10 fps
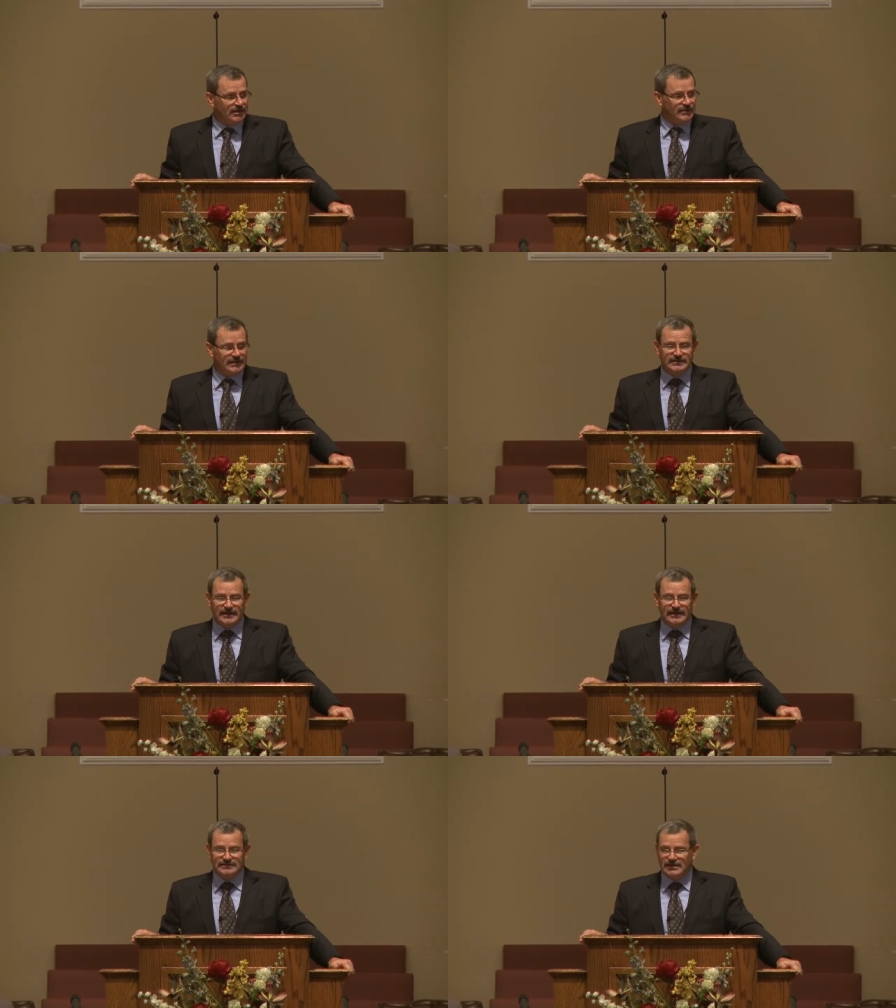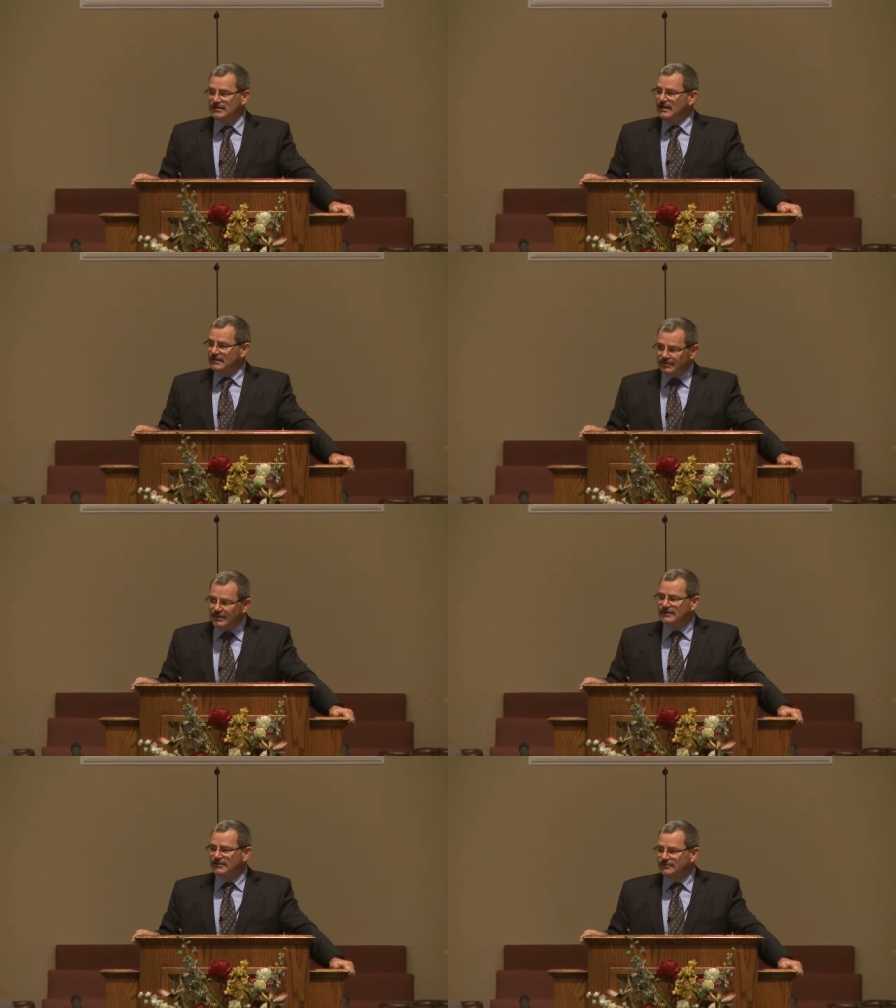But he'd gotten
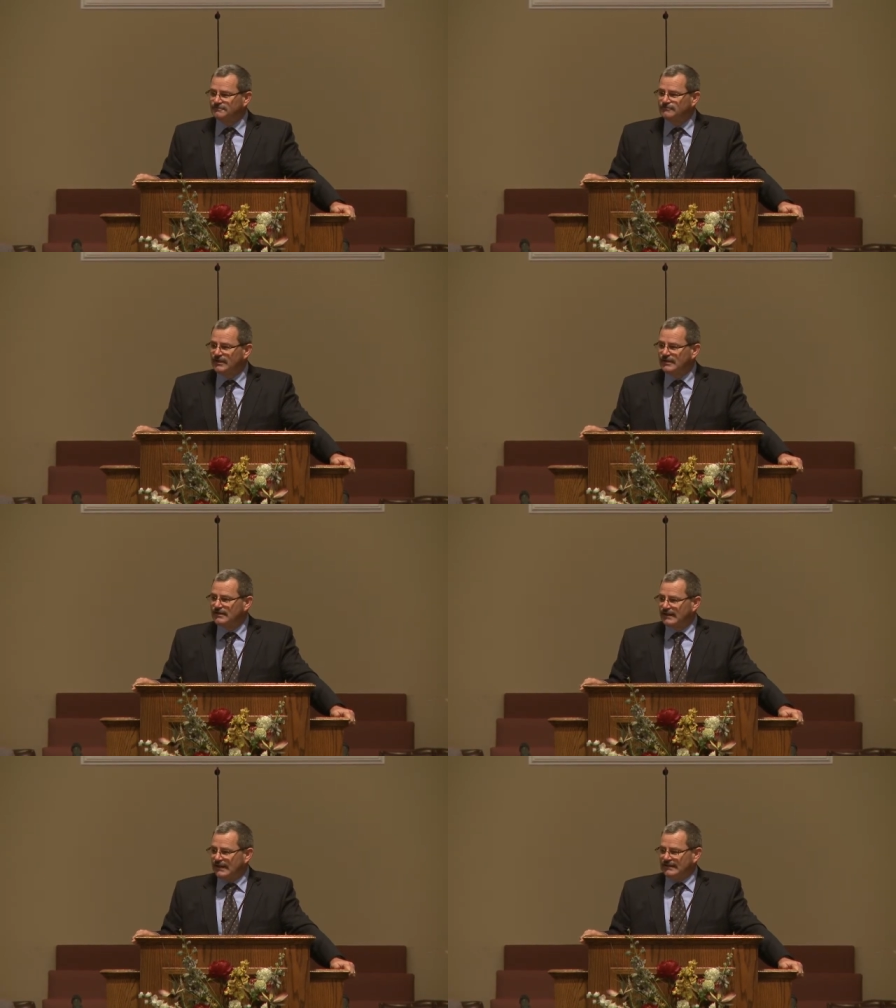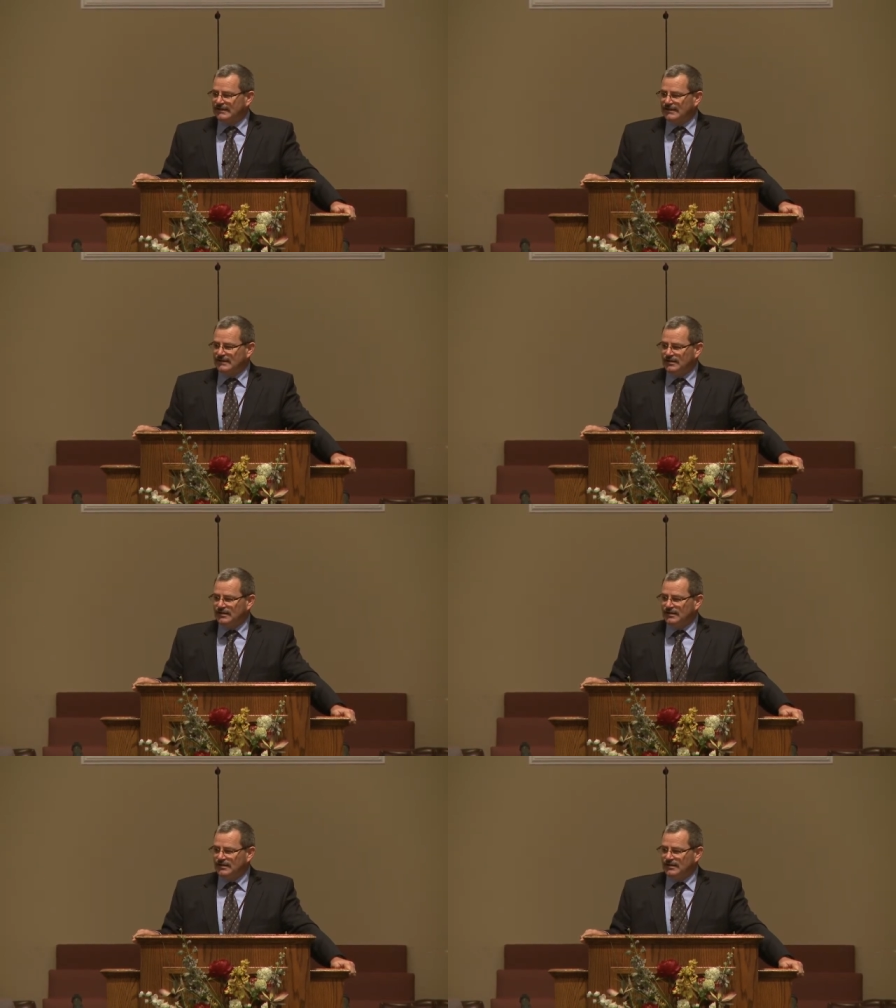ill, and